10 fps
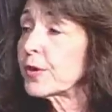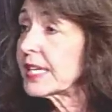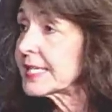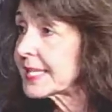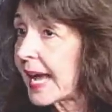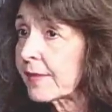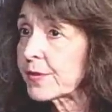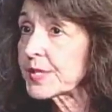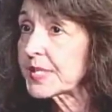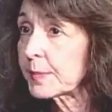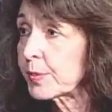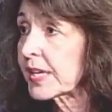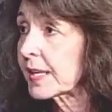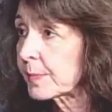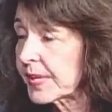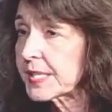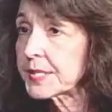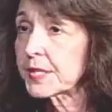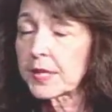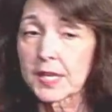for his efforts at bringing
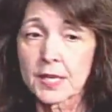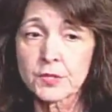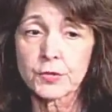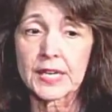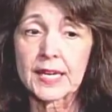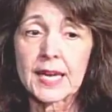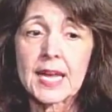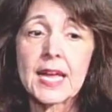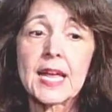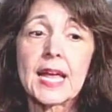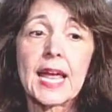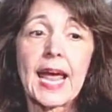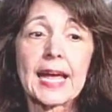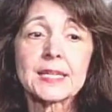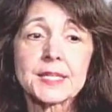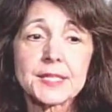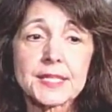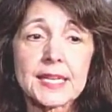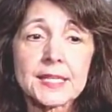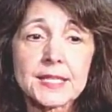peace to the country. And
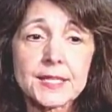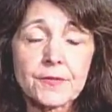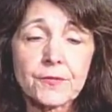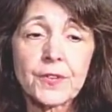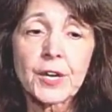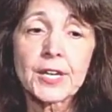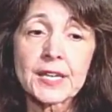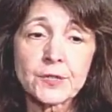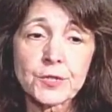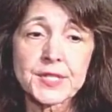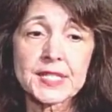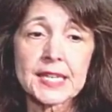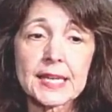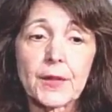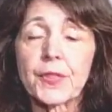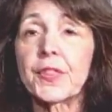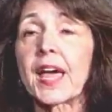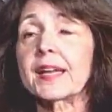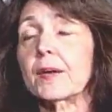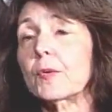it's very interesting
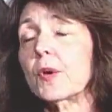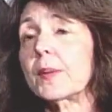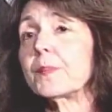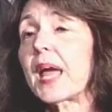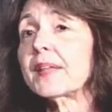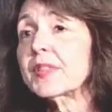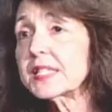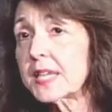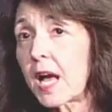that at the